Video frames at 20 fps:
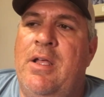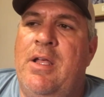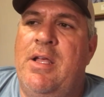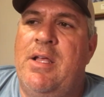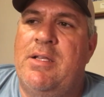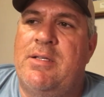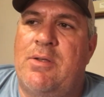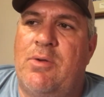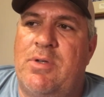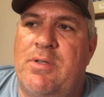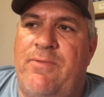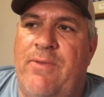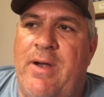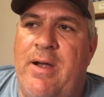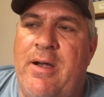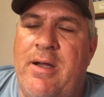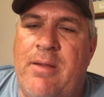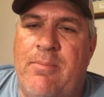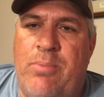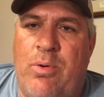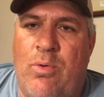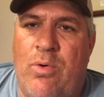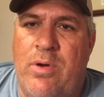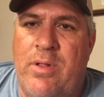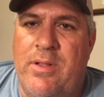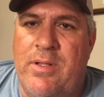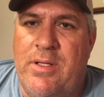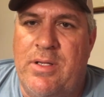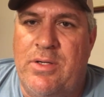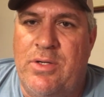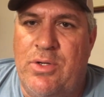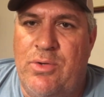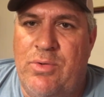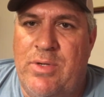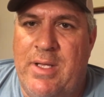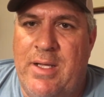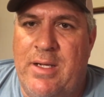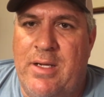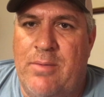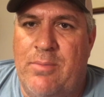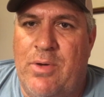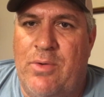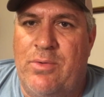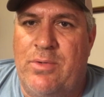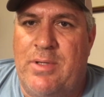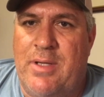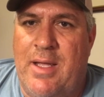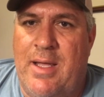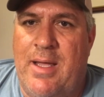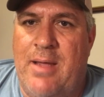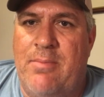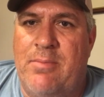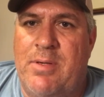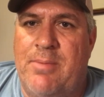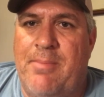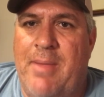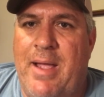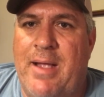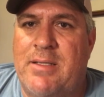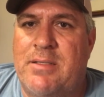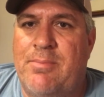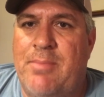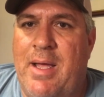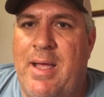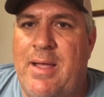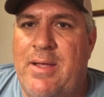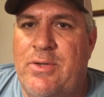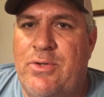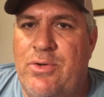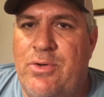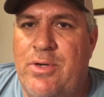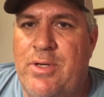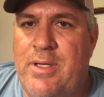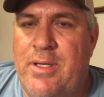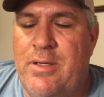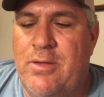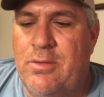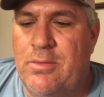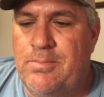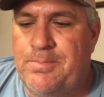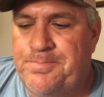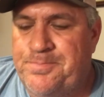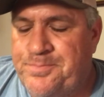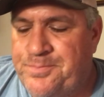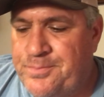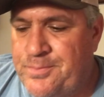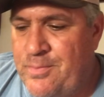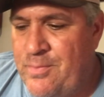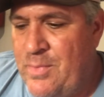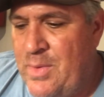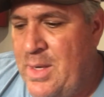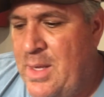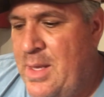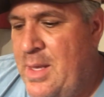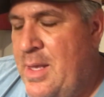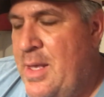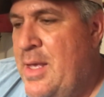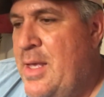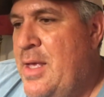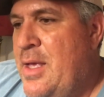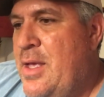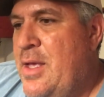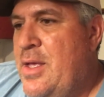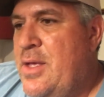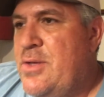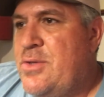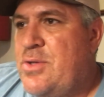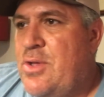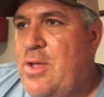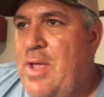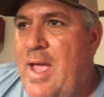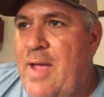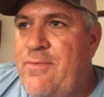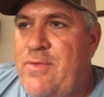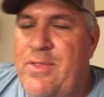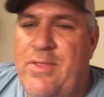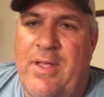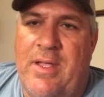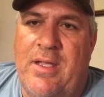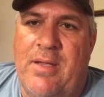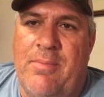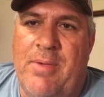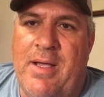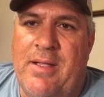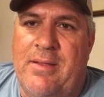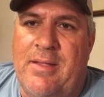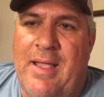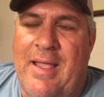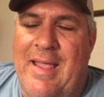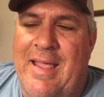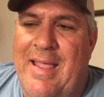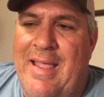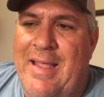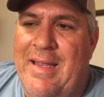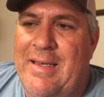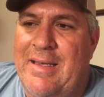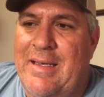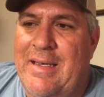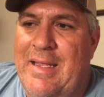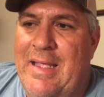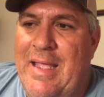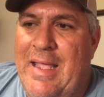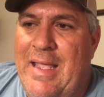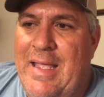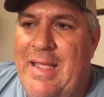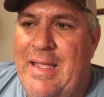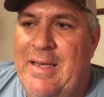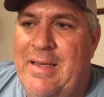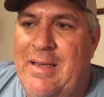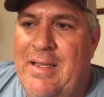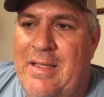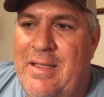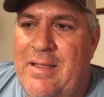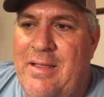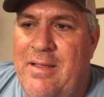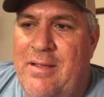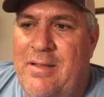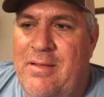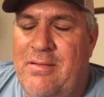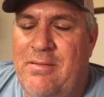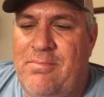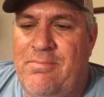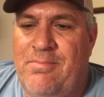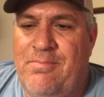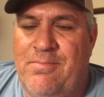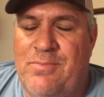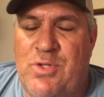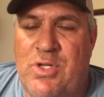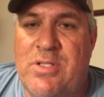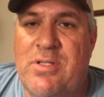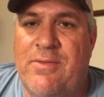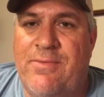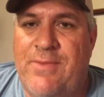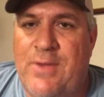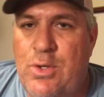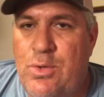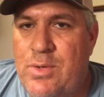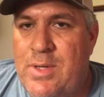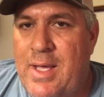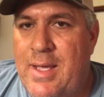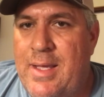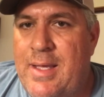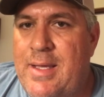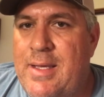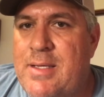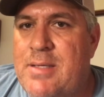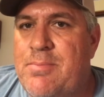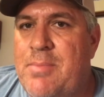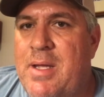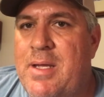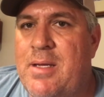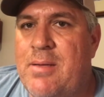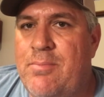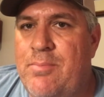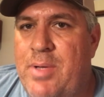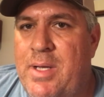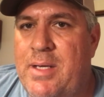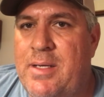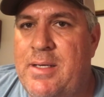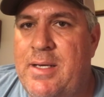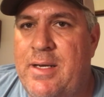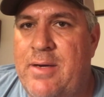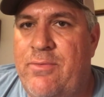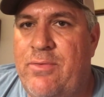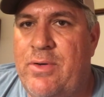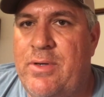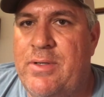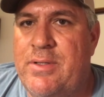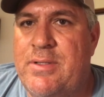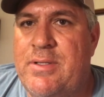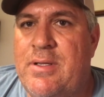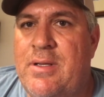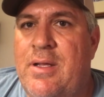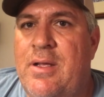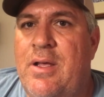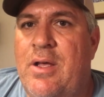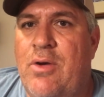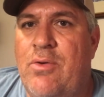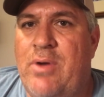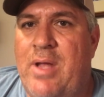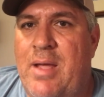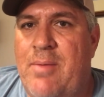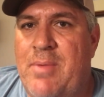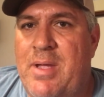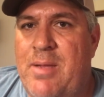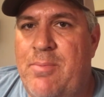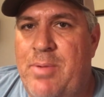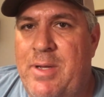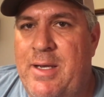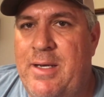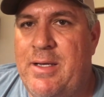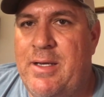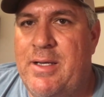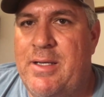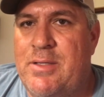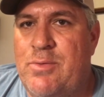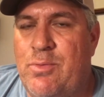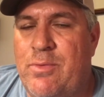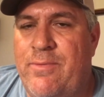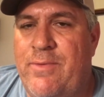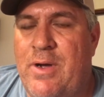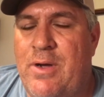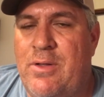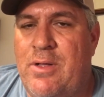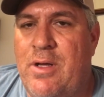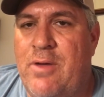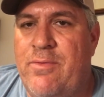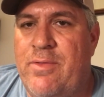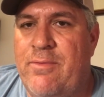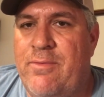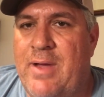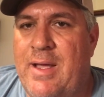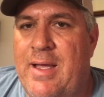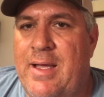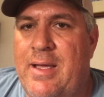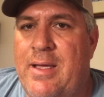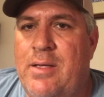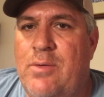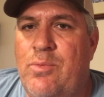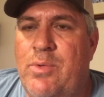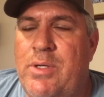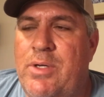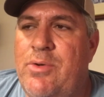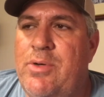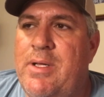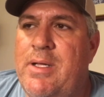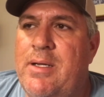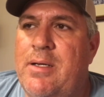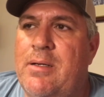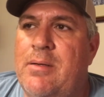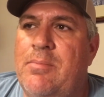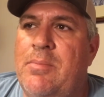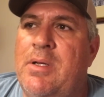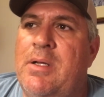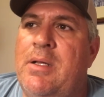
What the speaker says: So it's very important that you dig them on time to maximize your yield. So you have to think about that, and just a few days make a big difference on how many peanuts will fall off the vine when you dig them.